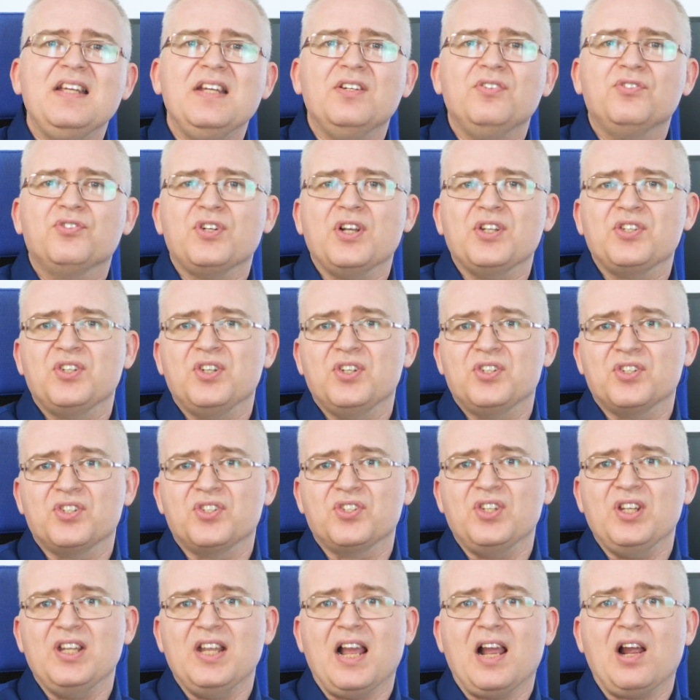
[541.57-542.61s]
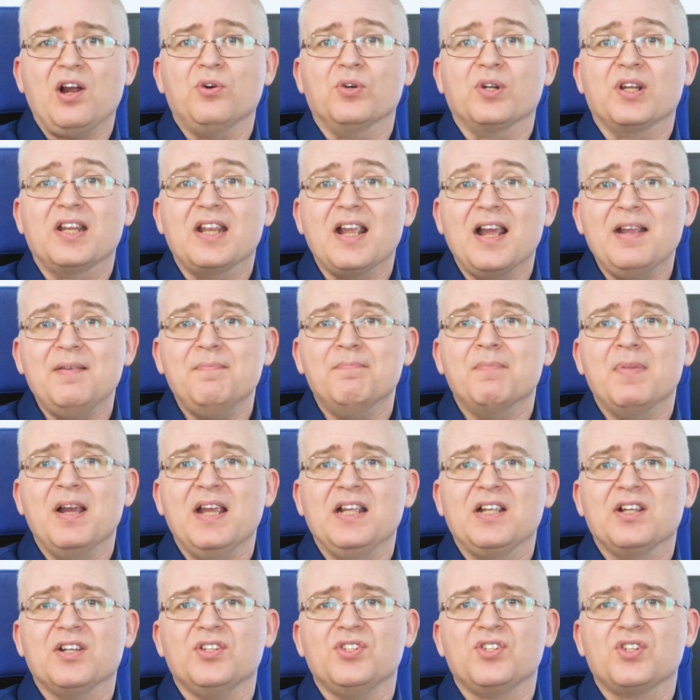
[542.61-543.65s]
interested to see how game
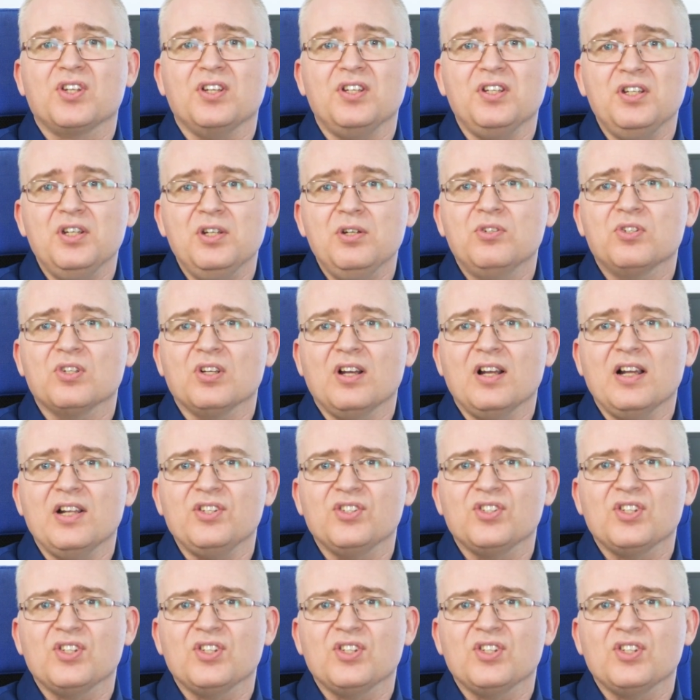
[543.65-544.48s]
makers can utilize